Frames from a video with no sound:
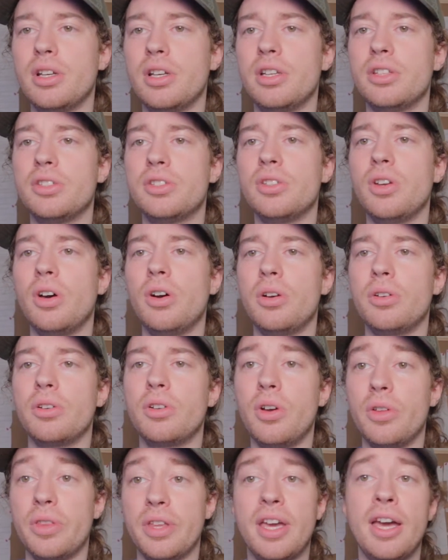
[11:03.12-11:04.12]
it's not
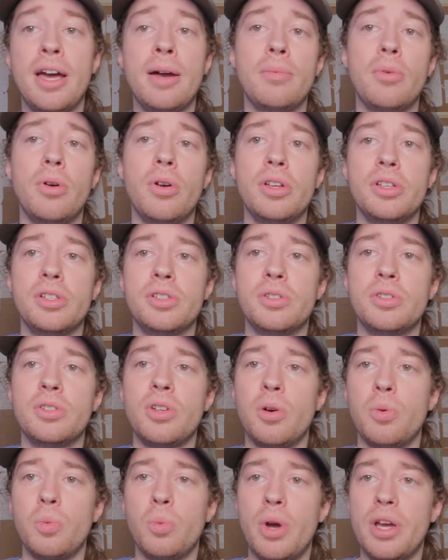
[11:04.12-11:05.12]
got the camera on it, so it's
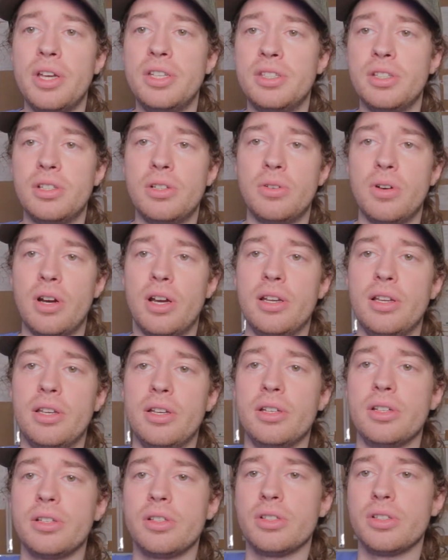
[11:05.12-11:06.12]
not weighted
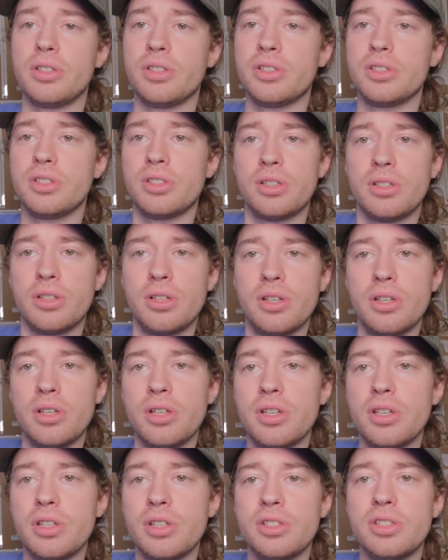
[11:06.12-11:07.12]
correctly. Let's
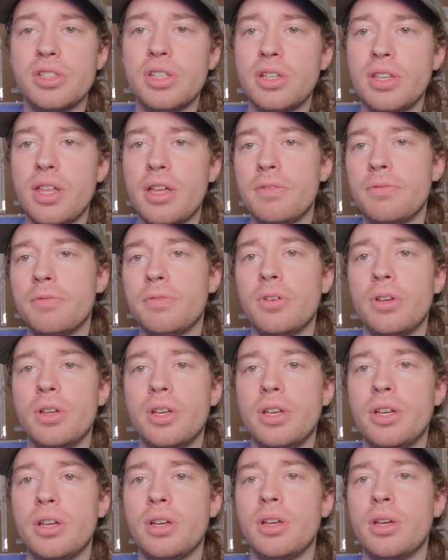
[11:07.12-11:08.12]
see it there
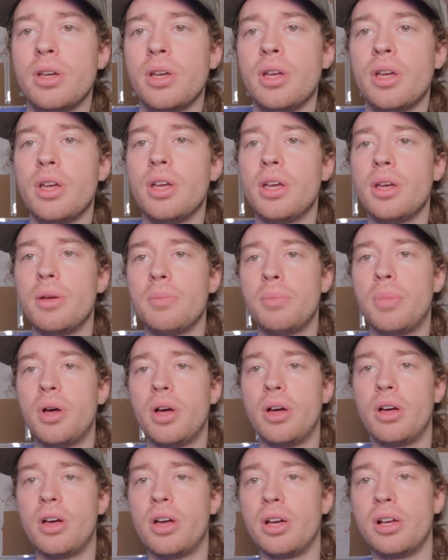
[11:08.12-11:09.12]
fully.
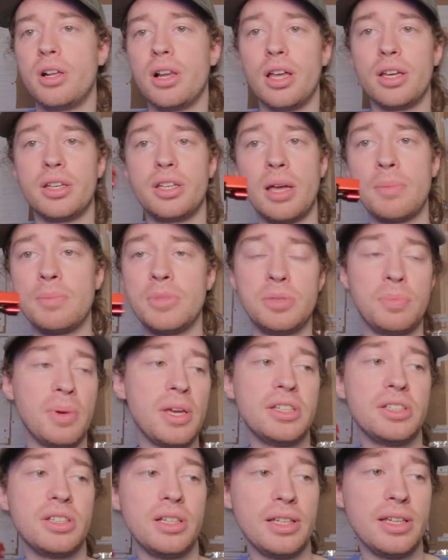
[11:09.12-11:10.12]
But glide cam is
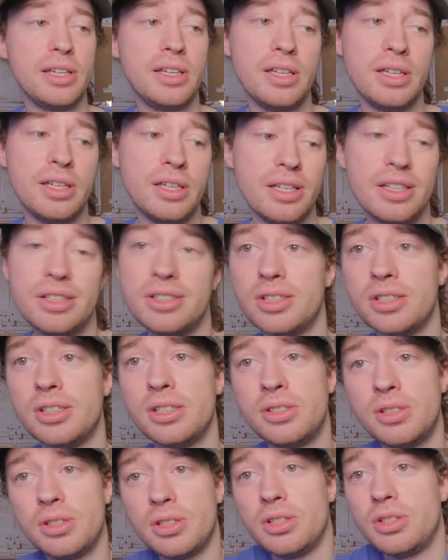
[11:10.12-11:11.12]
basically
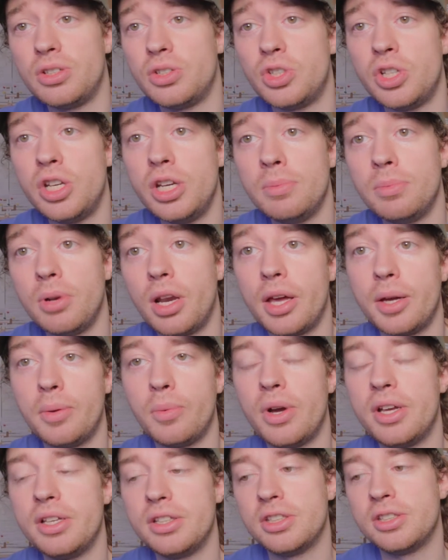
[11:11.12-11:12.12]
it's a cheap
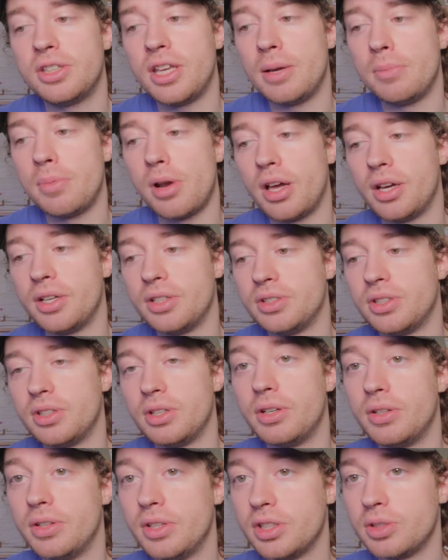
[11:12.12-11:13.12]
lightweight stabilizer,
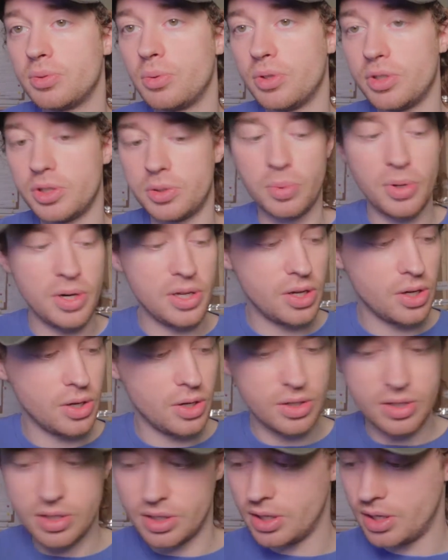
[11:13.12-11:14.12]
and this one's pretty
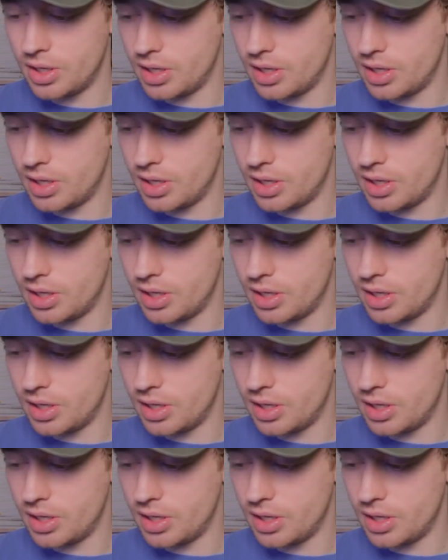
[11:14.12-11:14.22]
good.